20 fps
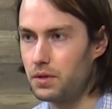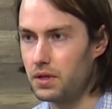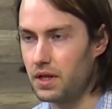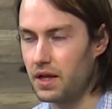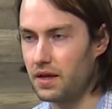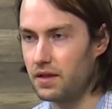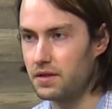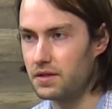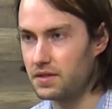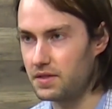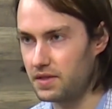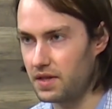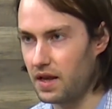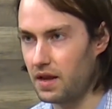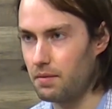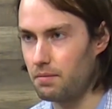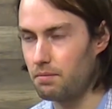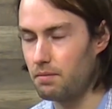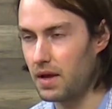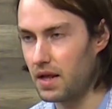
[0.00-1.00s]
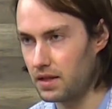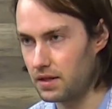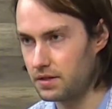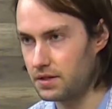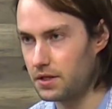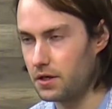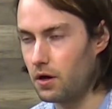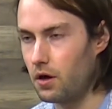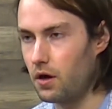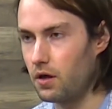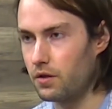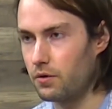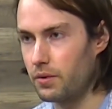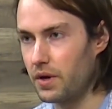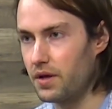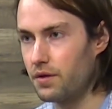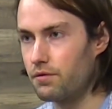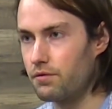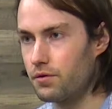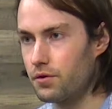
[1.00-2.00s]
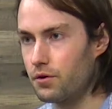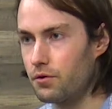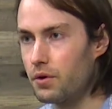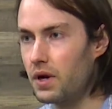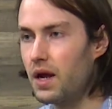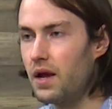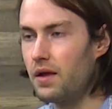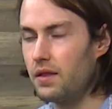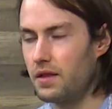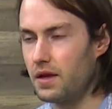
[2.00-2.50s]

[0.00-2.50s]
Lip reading: play the same melody all the way through.